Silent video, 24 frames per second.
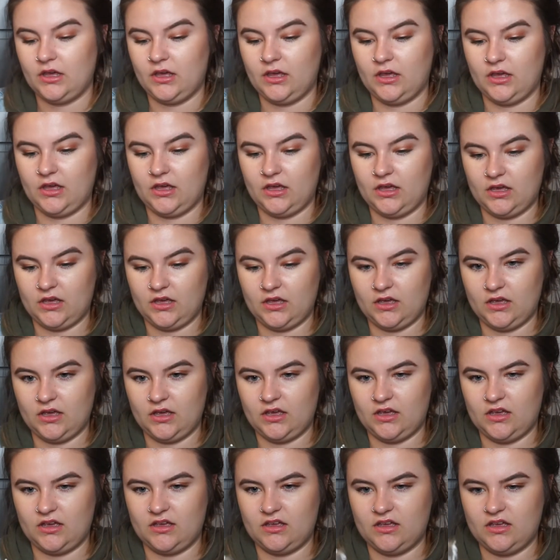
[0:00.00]

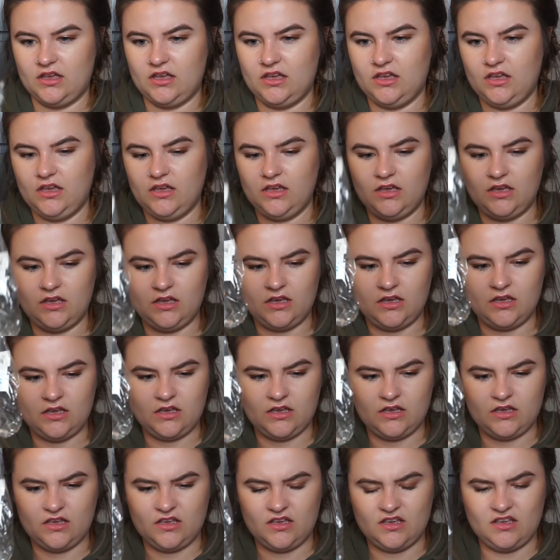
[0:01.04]
Uh,
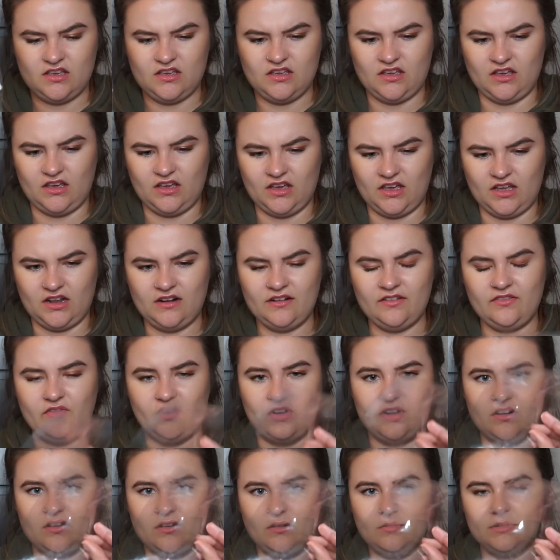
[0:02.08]
I don't
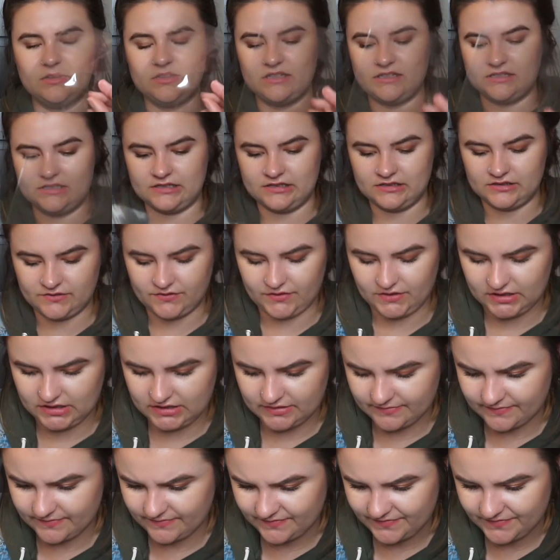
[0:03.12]
even know what this is
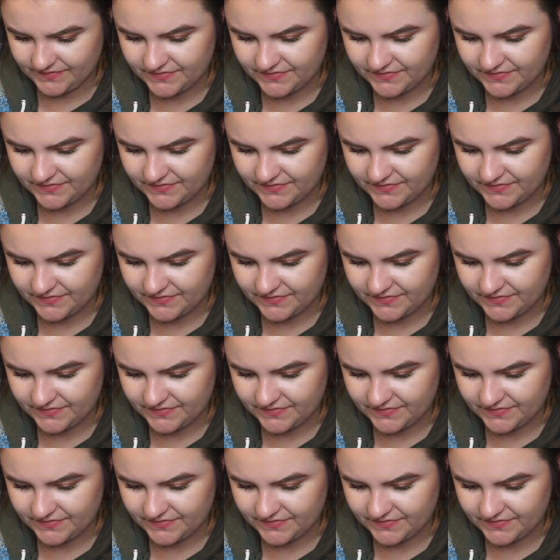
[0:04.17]
from.